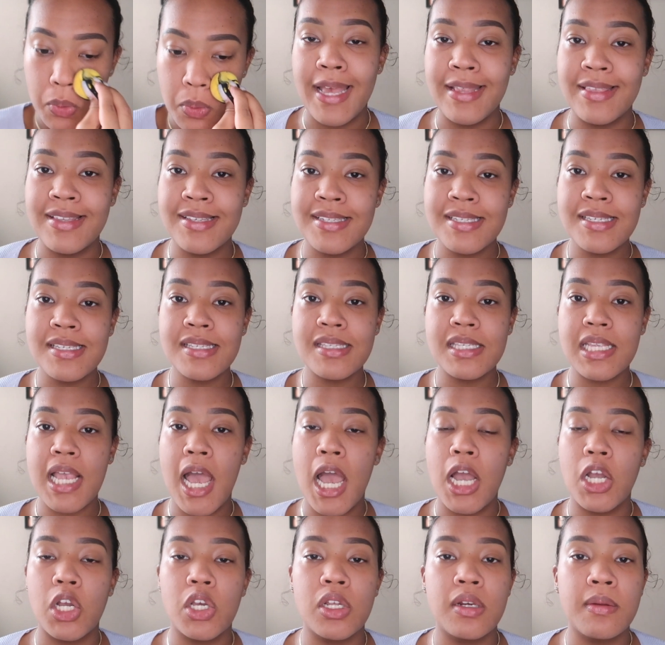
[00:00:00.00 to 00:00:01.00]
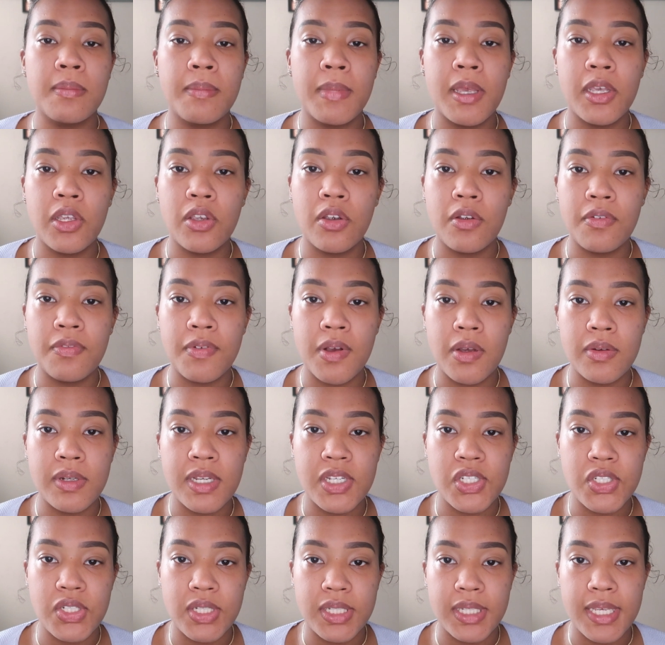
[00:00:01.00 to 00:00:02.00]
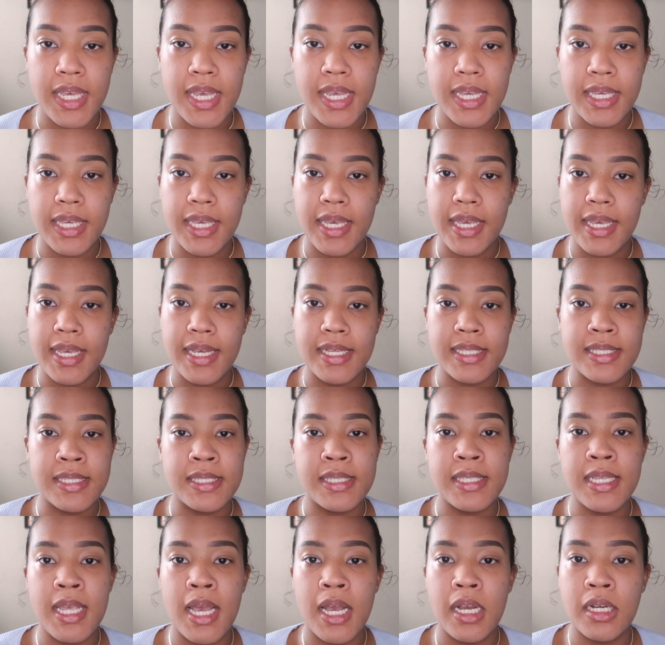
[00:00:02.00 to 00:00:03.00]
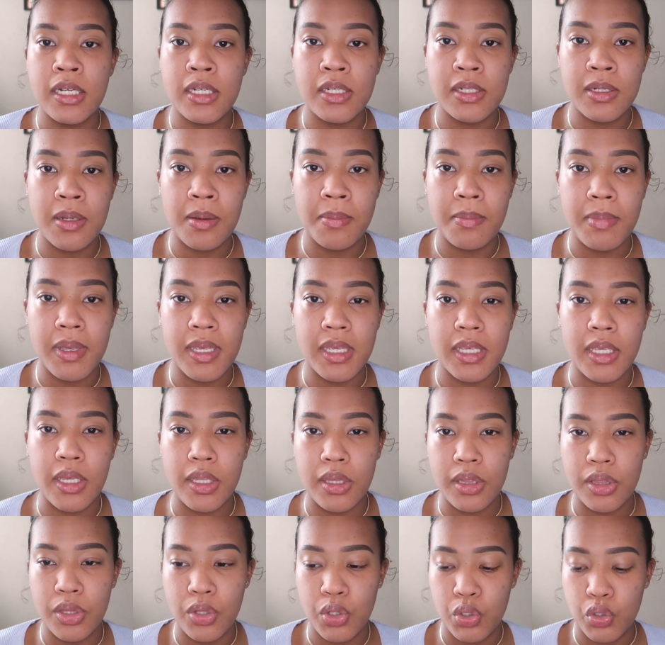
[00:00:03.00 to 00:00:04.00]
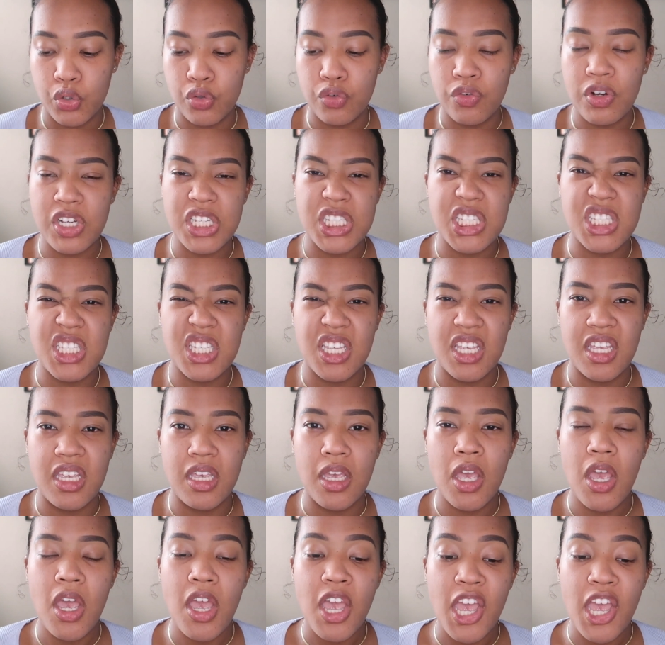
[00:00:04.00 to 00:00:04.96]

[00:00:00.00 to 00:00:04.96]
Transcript: And this is not gonna make your foundation cakey. It's not gonna make it look crusty.